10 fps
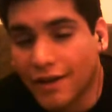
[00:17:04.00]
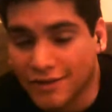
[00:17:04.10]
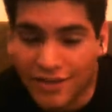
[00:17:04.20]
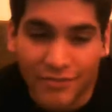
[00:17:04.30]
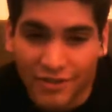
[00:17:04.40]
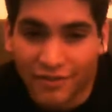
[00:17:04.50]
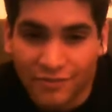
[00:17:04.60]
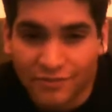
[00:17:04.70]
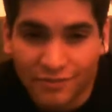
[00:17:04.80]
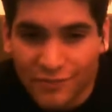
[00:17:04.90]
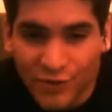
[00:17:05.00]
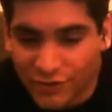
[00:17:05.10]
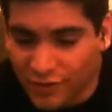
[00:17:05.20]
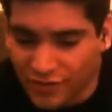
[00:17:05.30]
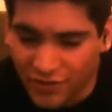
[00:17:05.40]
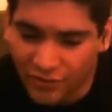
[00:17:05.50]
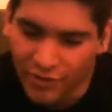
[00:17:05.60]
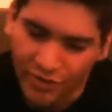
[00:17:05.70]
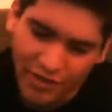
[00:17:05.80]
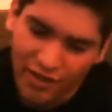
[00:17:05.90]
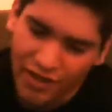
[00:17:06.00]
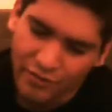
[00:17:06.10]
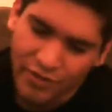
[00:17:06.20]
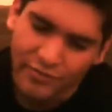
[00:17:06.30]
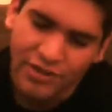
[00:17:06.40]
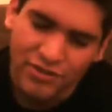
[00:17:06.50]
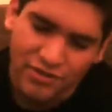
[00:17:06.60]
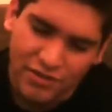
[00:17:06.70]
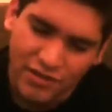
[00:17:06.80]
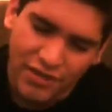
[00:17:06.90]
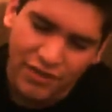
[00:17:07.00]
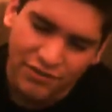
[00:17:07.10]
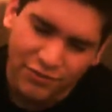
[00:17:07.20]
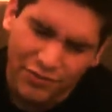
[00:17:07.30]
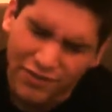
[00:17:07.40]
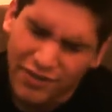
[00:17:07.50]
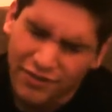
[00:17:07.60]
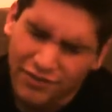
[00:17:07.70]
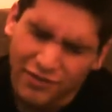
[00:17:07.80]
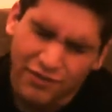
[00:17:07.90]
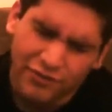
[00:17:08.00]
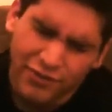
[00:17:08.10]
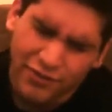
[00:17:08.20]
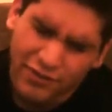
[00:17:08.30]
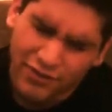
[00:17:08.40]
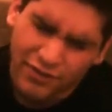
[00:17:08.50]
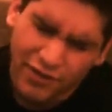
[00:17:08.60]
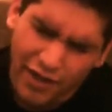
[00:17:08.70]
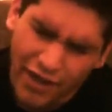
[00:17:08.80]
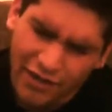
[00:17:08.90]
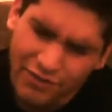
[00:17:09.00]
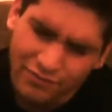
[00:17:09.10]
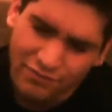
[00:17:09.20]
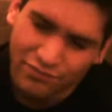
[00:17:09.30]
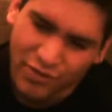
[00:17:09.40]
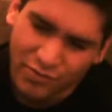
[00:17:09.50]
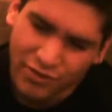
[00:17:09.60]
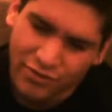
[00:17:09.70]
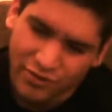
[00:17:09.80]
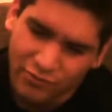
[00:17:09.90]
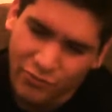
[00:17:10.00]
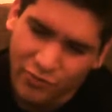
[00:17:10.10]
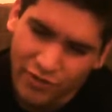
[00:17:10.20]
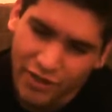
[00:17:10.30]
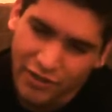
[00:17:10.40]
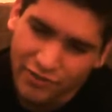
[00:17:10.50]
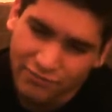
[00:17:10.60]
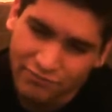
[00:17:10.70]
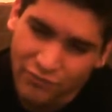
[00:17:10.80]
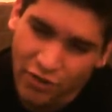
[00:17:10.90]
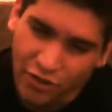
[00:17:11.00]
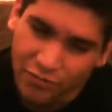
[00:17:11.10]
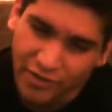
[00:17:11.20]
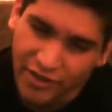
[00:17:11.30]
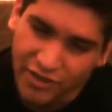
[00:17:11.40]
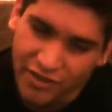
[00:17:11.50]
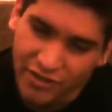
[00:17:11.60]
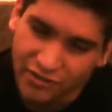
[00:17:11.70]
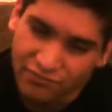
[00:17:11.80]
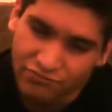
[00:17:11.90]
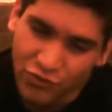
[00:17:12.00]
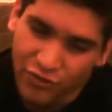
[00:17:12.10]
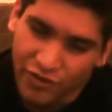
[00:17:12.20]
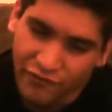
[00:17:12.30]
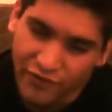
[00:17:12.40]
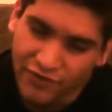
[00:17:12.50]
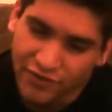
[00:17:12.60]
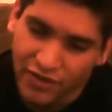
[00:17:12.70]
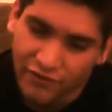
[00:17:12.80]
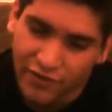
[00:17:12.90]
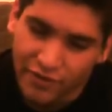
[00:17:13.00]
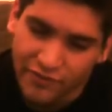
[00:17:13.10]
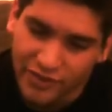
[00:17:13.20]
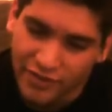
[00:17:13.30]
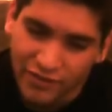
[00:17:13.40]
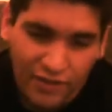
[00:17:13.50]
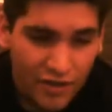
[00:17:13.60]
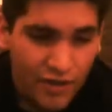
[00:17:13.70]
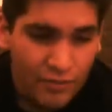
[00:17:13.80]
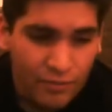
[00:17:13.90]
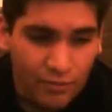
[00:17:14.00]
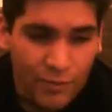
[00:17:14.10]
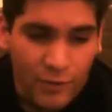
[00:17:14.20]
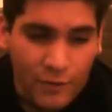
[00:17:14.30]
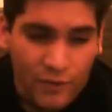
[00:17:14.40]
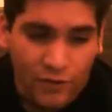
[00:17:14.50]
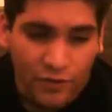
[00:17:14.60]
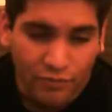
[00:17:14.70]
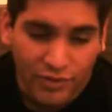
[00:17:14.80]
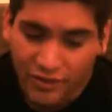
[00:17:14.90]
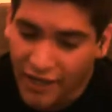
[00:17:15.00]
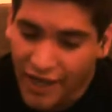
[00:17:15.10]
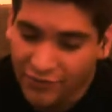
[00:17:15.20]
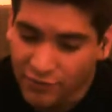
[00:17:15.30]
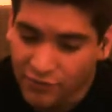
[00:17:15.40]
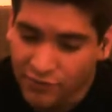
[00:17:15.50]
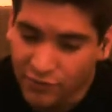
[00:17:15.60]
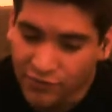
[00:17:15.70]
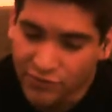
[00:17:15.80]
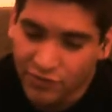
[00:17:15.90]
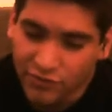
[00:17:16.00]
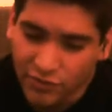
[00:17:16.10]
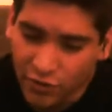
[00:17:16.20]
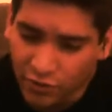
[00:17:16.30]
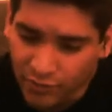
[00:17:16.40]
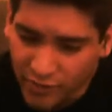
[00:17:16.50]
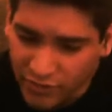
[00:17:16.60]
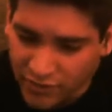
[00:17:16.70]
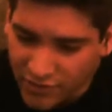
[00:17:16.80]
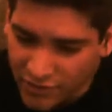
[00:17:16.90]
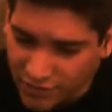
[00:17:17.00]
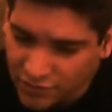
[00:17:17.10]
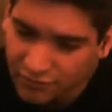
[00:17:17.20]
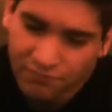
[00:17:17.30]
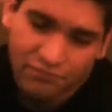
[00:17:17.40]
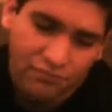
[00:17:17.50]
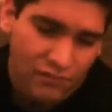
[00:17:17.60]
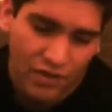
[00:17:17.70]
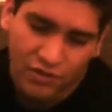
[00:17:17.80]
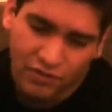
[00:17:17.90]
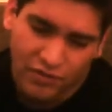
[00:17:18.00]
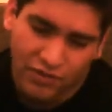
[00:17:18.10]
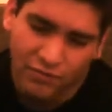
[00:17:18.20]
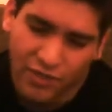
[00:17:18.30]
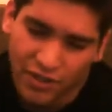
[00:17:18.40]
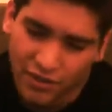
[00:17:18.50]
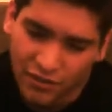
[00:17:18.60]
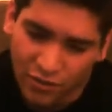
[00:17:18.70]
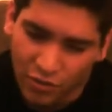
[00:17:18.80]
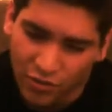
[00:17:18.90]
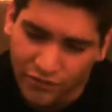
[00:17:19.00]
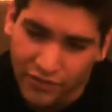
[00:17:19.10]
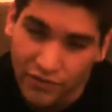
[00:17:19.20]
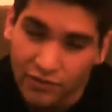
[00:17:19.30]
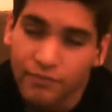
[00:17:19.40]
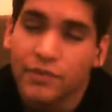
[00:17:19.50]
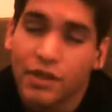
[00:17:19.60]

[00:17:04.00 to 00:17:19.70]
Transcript: God damn it, I'm real falling asleep. Okay, anime convention. Yes, it was nice. Difference. People here are more like cosplaying and doing fun stuff rather than being completely assholes towards other cosplayers, and that the main goal of the